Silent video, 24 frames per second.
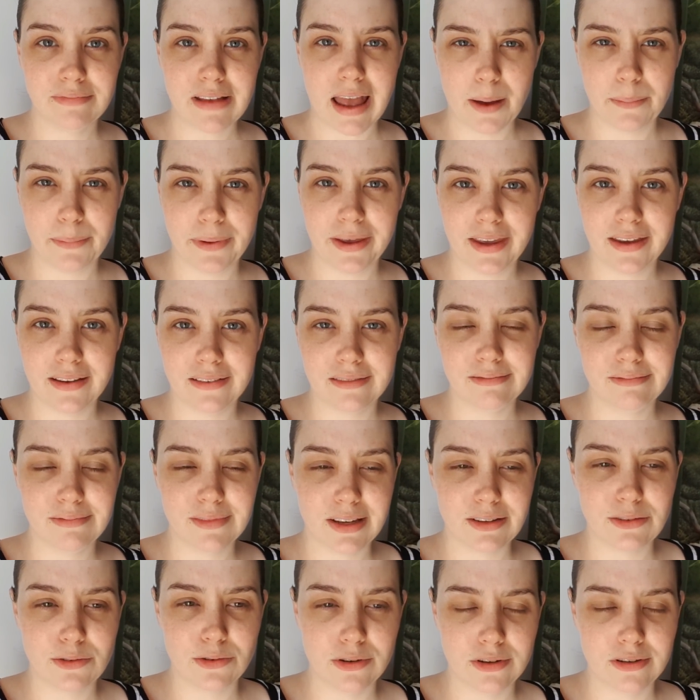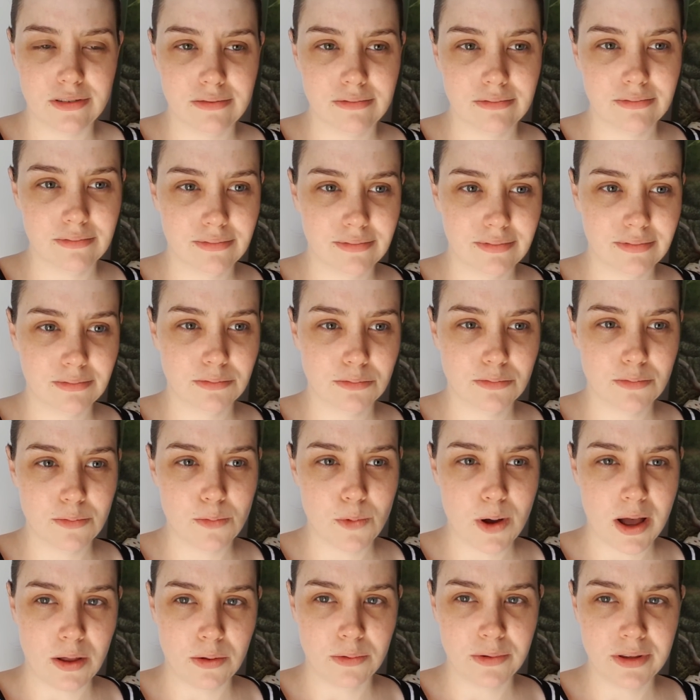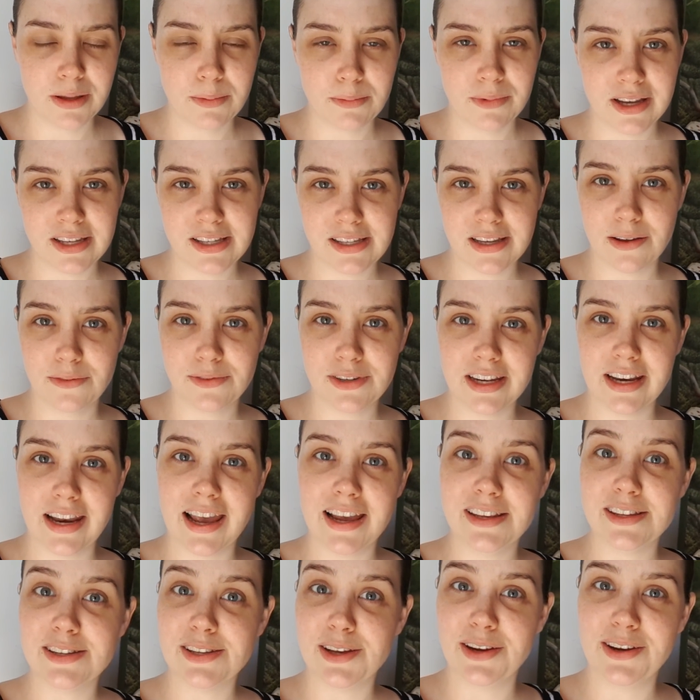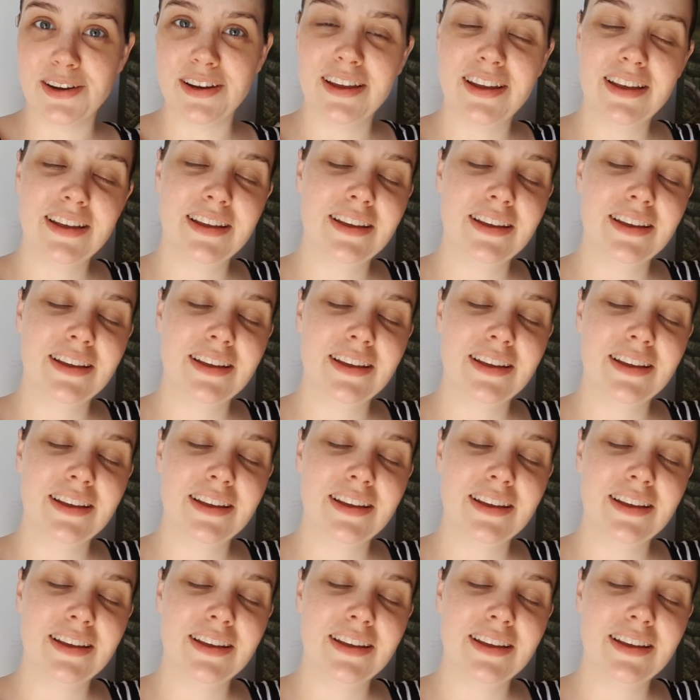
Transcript: happy and, and good, well within myself today, so